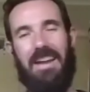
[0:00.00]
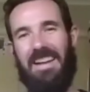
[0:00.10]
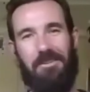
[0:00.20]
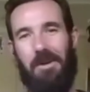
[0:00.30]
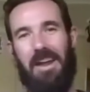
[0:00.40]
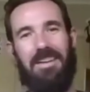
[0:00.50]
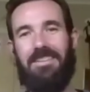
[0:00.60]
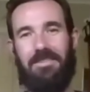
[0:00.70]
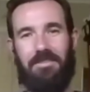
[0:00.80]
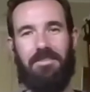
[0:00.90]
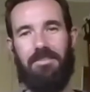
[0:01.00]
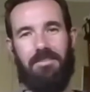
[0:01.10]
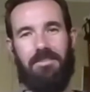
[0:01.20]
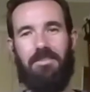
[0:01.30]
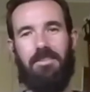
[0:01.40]
anyway.
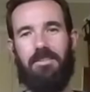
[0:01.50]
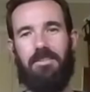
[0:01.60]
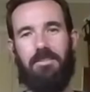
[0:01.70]
Yeah,